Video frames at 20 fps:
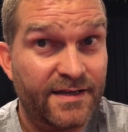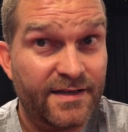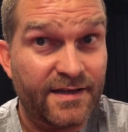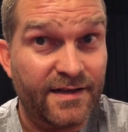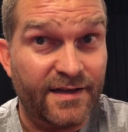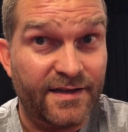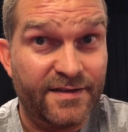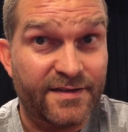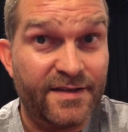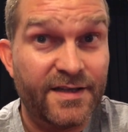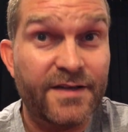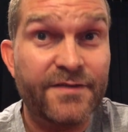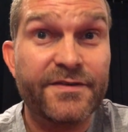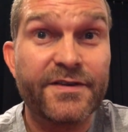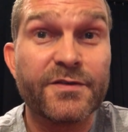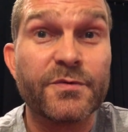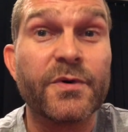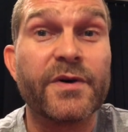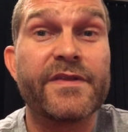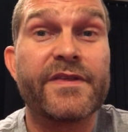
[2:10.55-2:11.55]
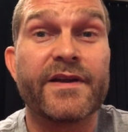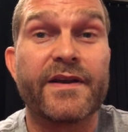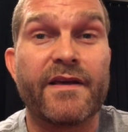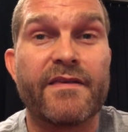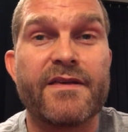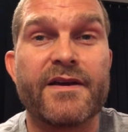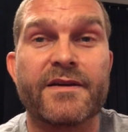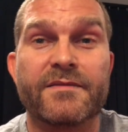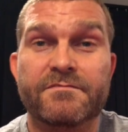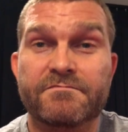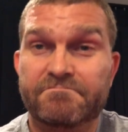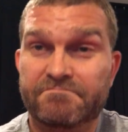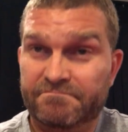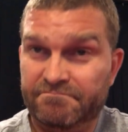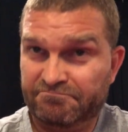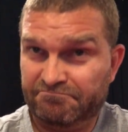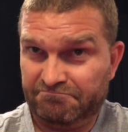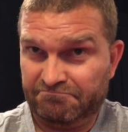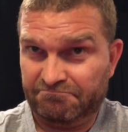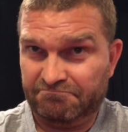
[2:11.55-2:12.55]
Let's see if it's worth anything.
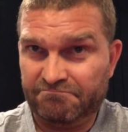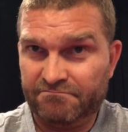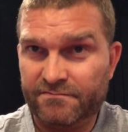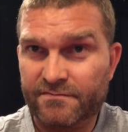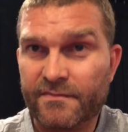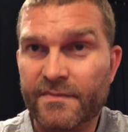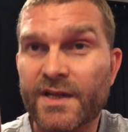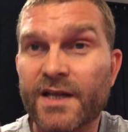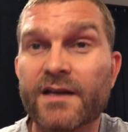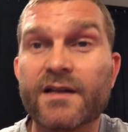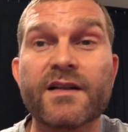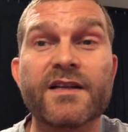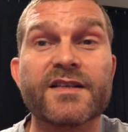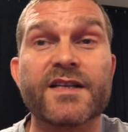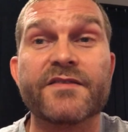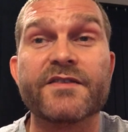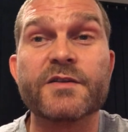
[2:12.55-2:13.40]
Let's have a